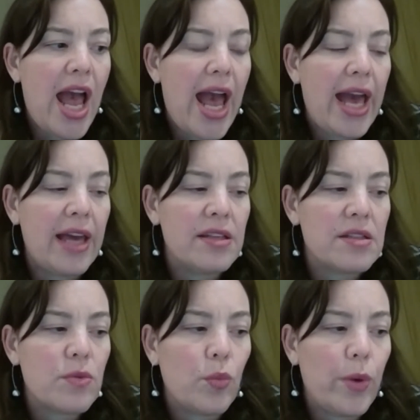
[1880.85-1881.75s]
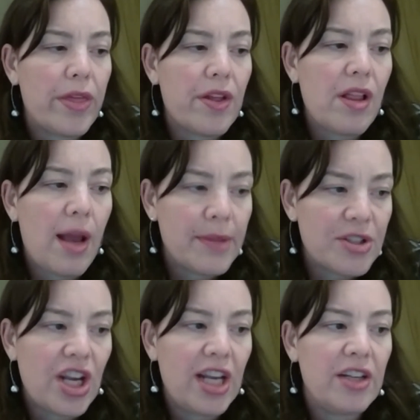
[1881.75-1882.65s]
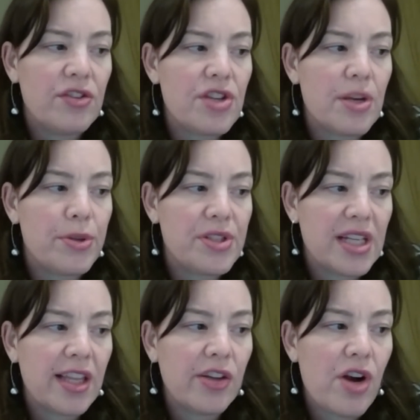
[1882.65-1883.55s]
And with climate change in particular,